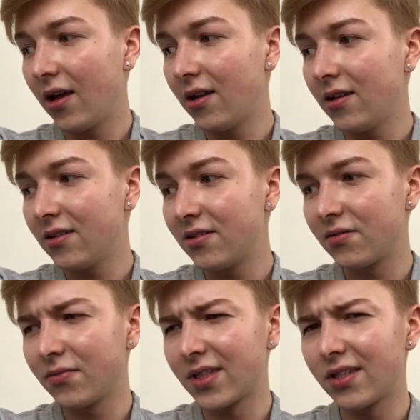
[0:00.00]
And
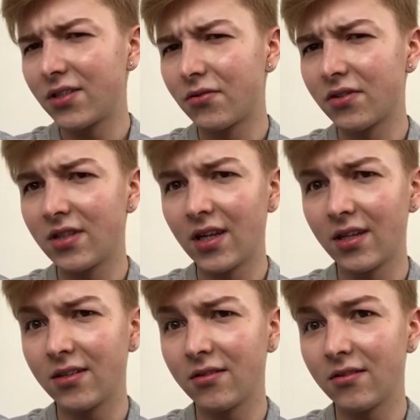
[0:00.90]
my teacher was
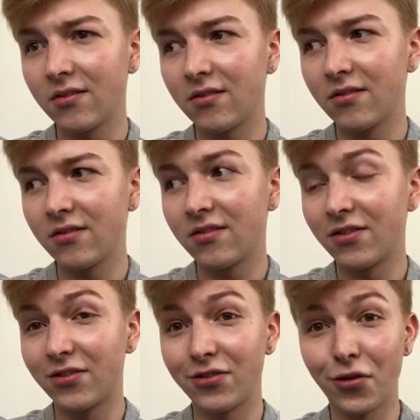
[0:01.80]
like
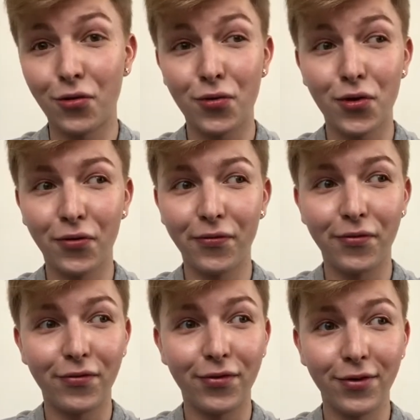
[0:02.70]
so
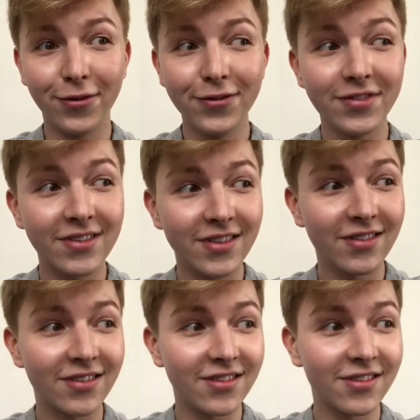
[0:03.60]
confused
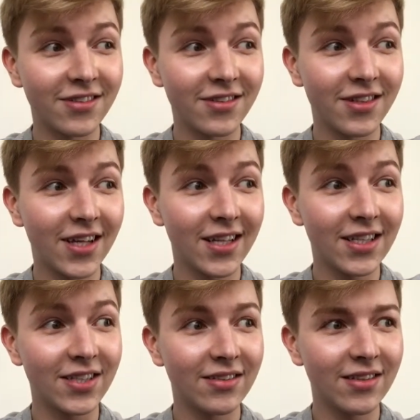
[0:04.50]

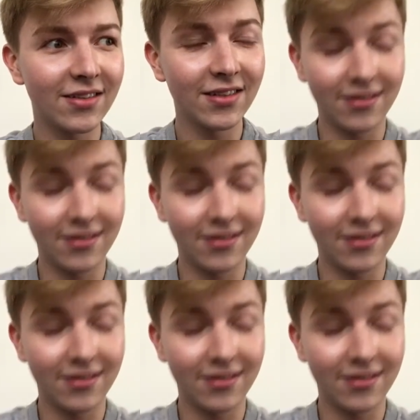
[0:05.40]
at this